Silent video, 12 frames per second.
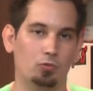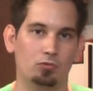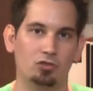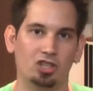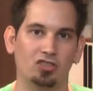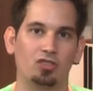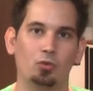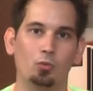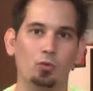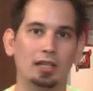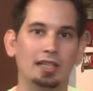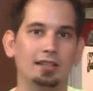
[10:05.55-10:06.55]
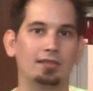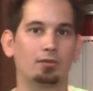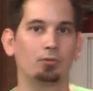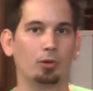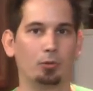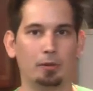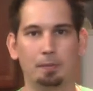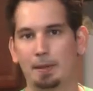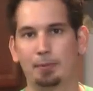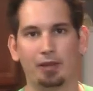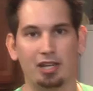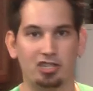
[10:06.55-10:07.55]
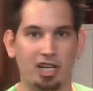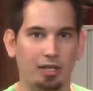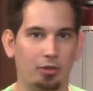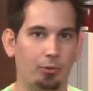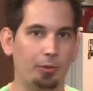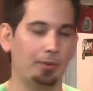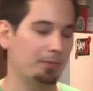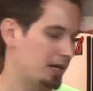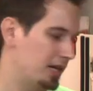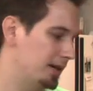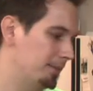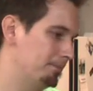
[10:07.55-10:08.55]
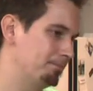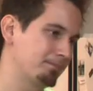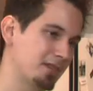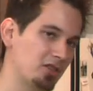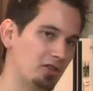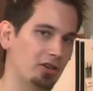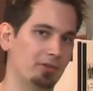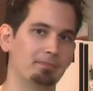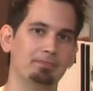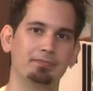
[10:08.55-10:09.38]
just to really screw with people that check their